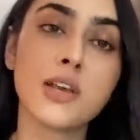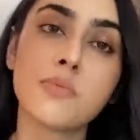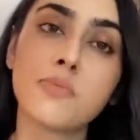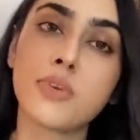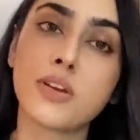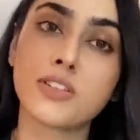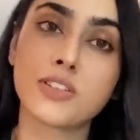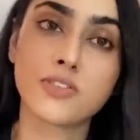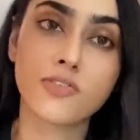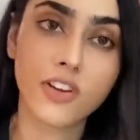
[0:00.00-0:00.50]

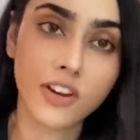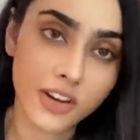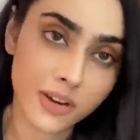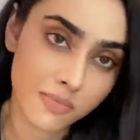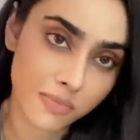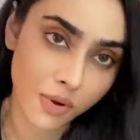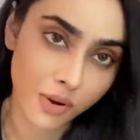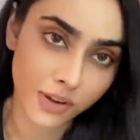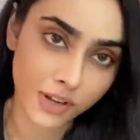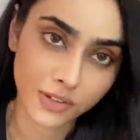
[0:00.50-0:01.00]
because it's very
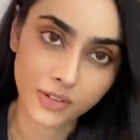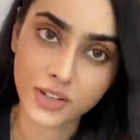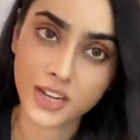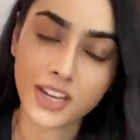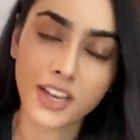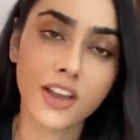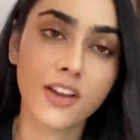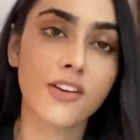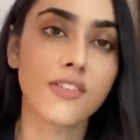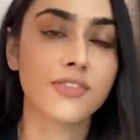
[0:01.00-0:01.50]
important to take
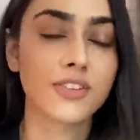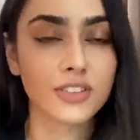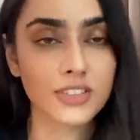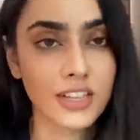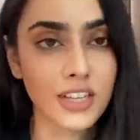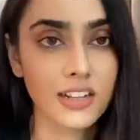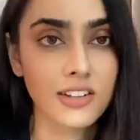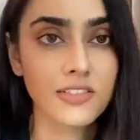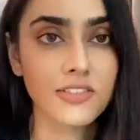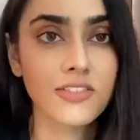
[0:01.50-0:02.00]
care of
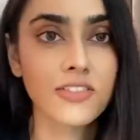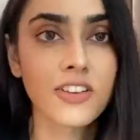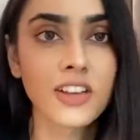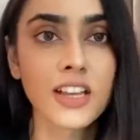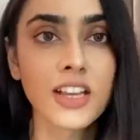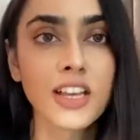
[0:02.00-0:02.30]
yourself.